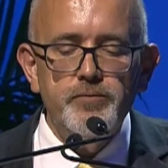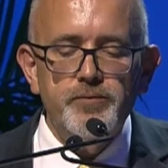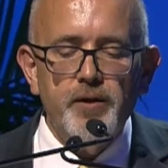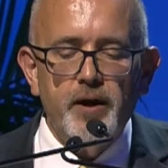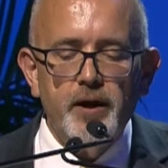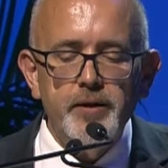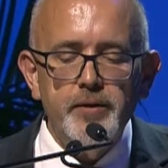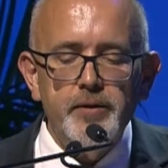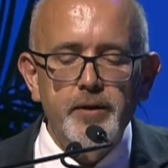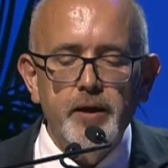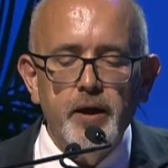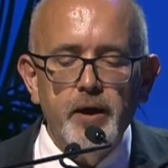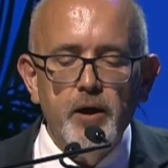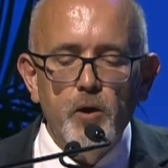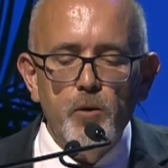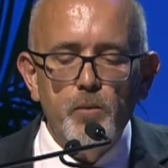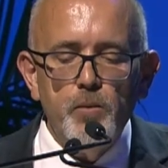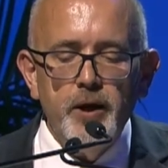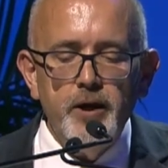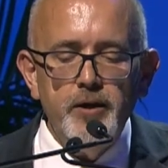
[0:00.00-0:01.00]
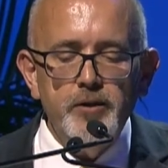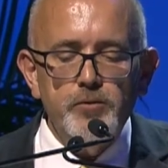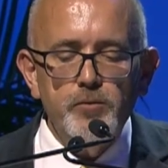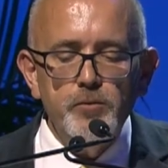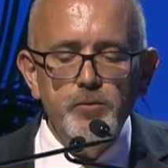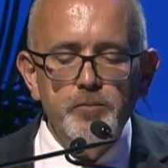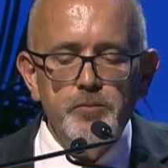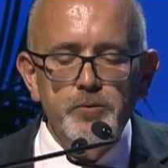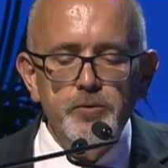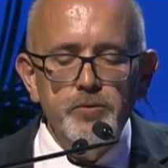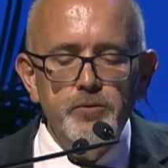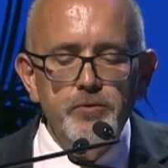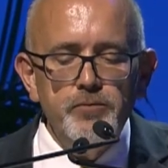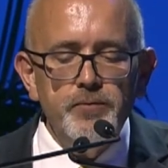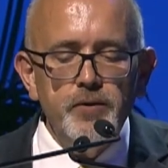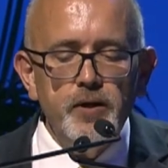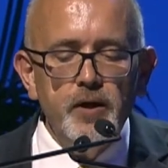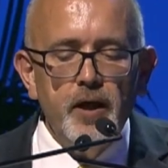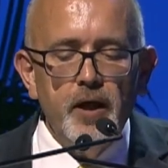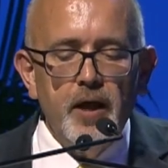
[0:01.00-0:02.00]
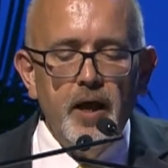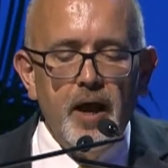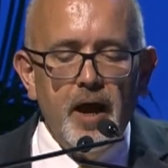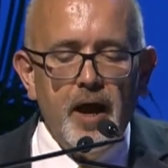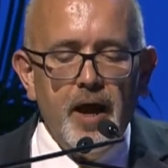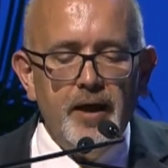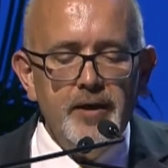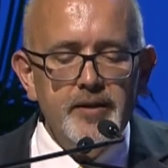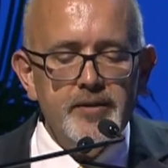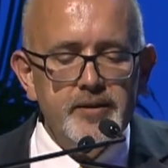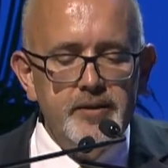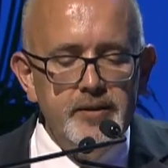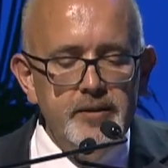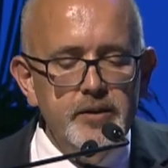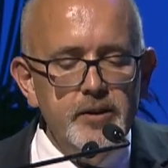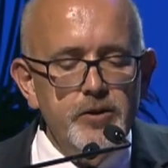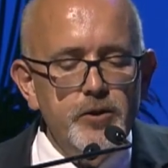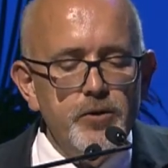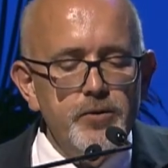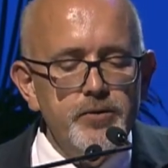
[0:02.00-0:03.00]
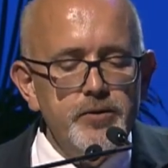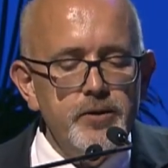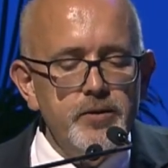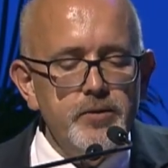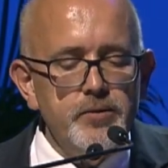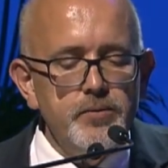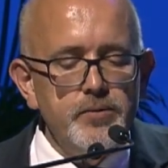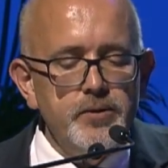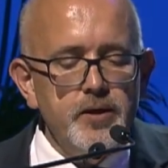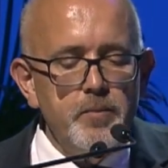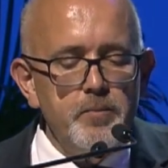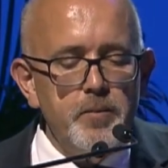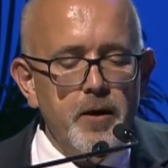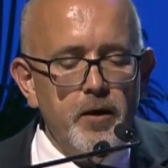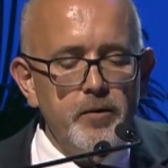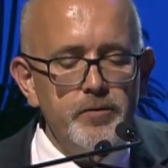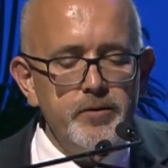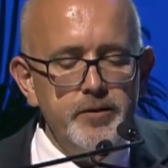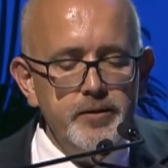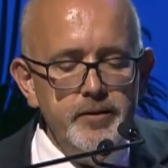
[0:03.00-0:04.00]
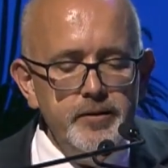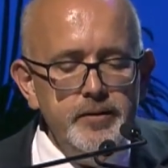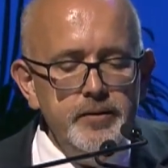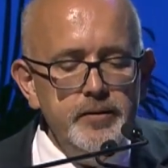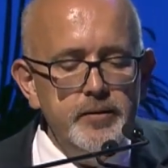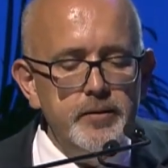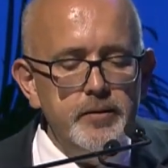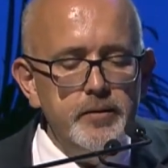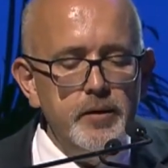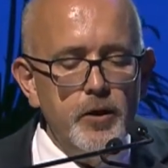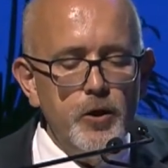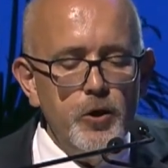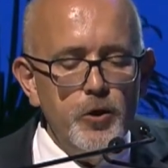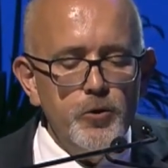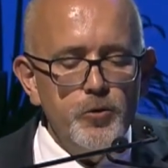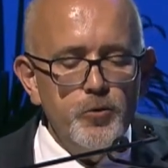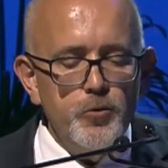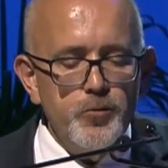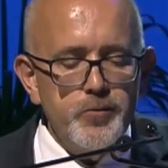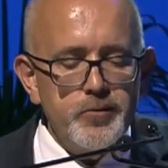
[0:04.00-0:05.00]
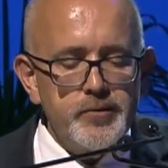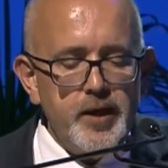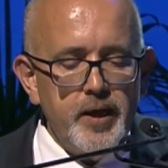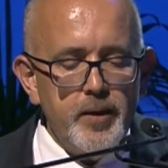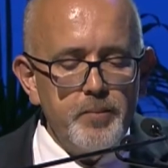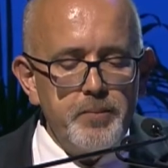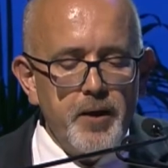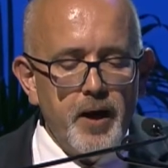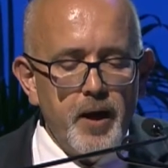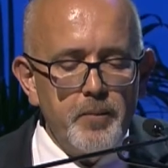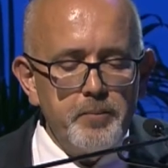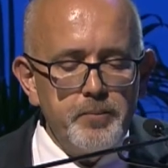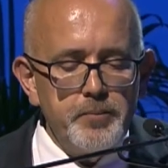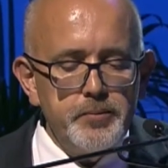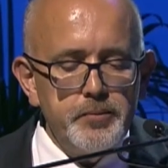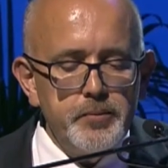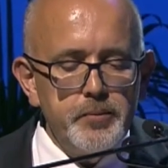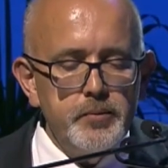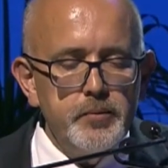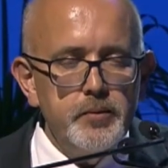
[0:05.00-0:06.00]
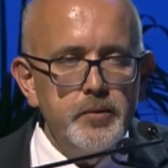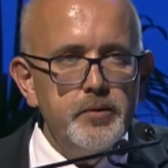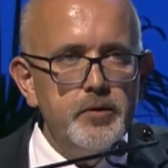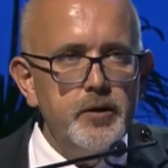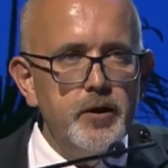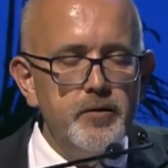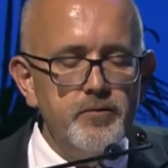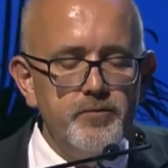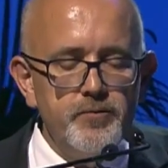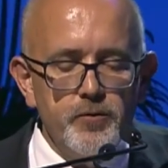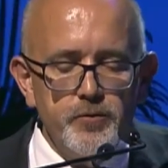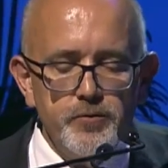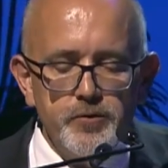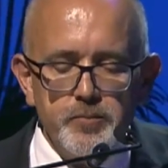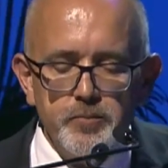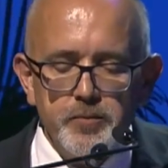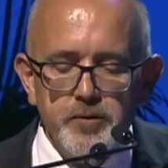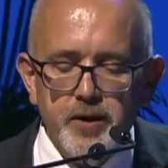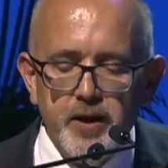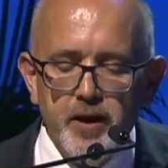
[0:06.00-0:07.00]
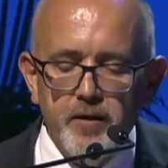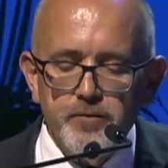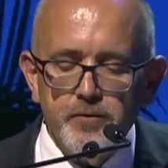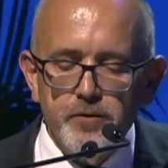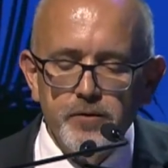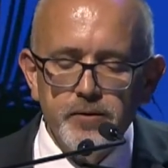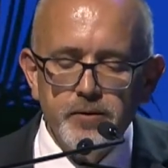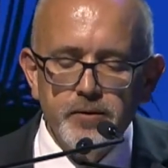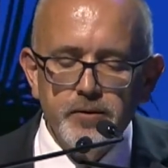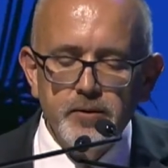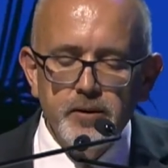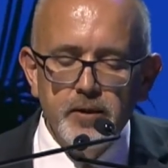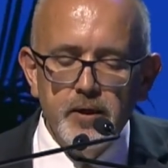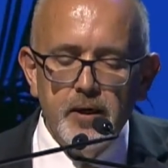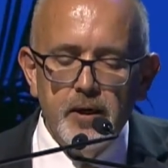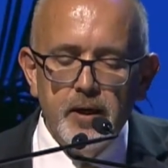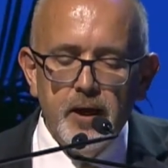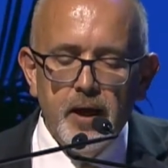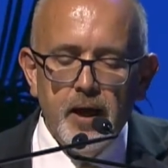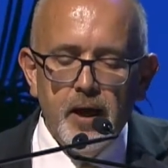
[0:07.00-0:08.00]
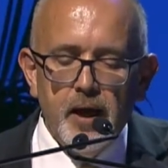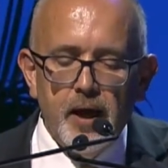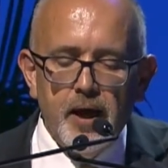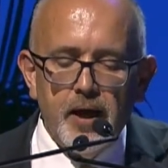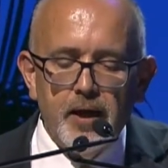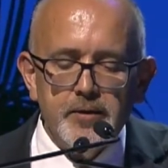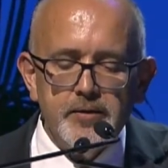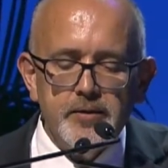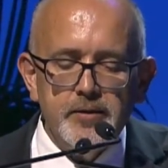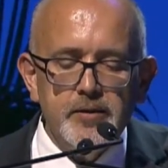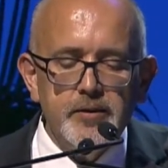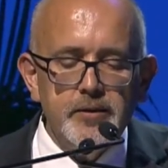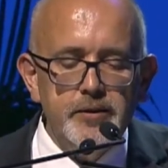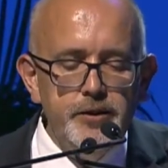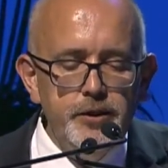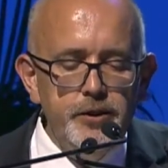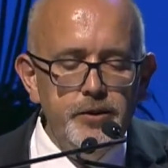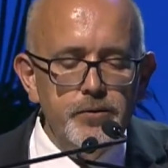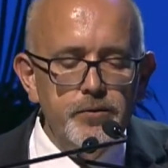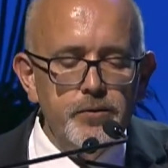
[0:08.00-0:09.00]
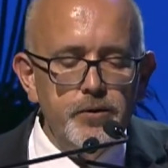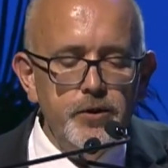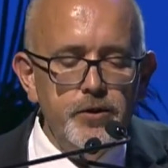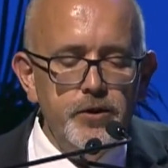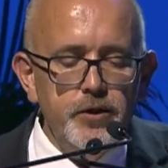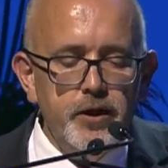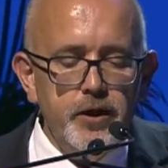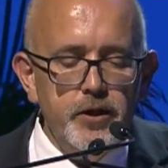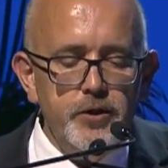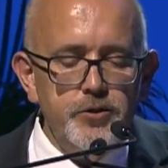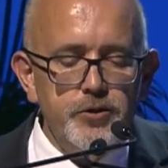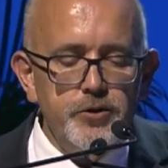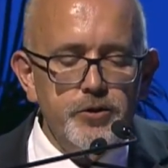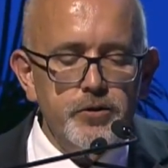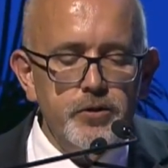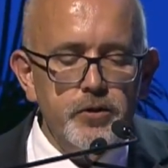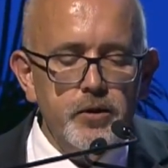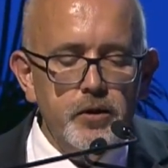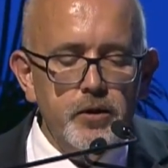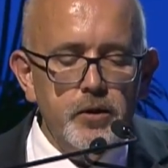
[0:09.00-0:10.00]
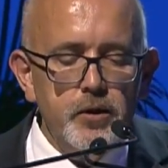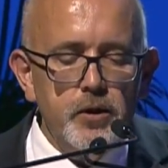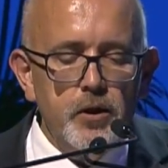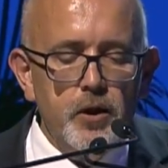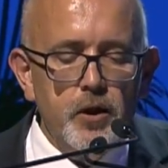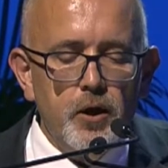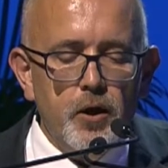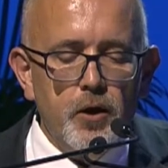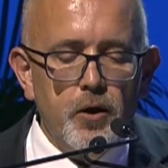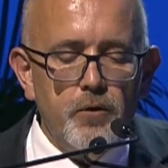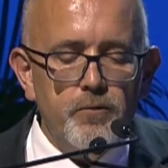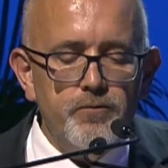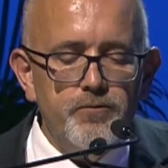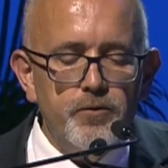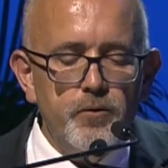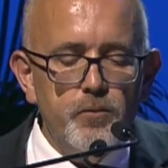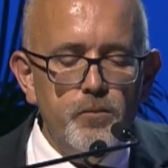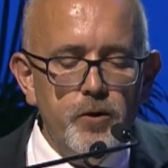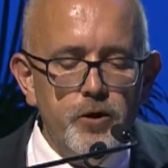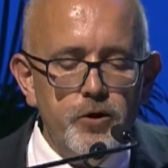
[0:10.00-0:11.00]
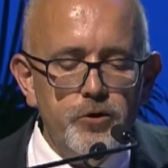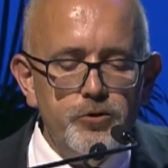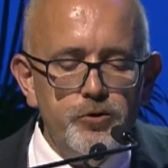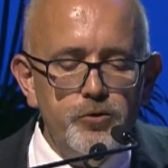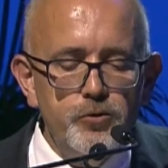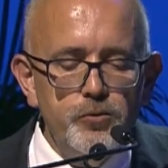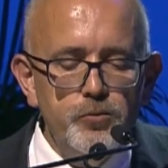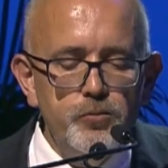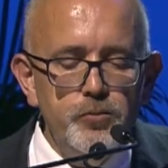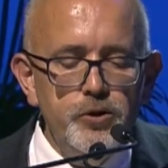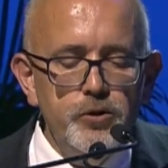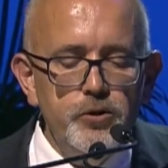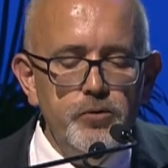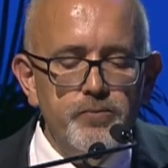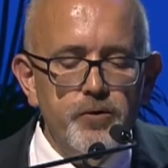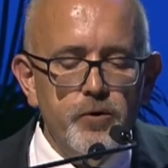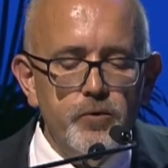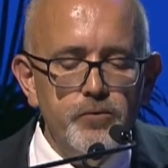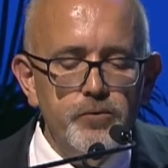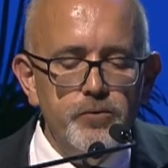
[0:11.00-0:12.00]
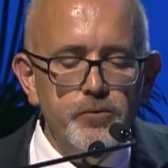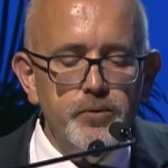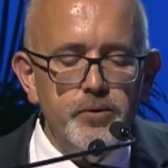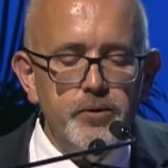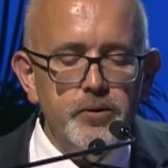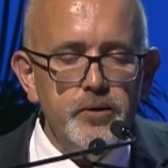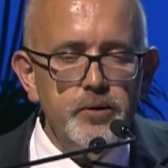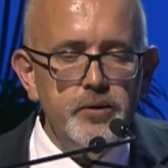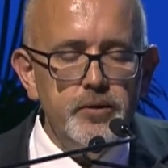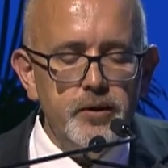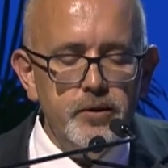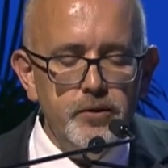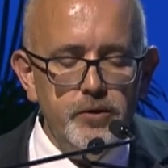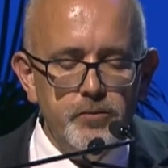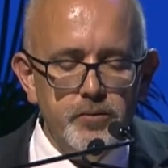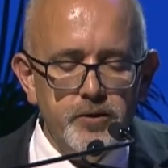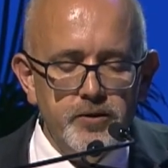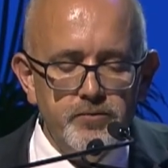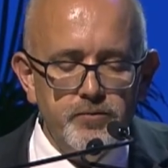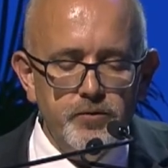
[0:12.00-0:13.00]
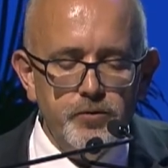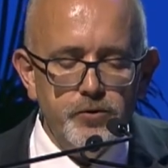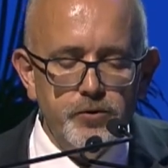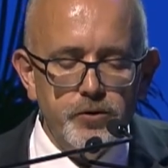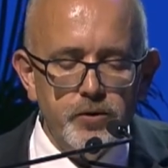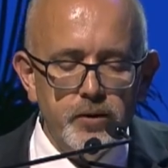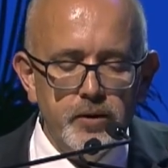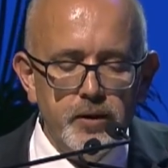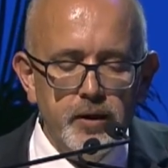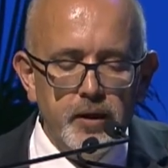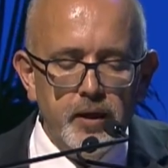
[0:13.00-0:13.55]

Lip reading: find ways to improve. I see the consensus about the need to step up the enforcement efforts as the clear indication of where should we focus in the nearest future.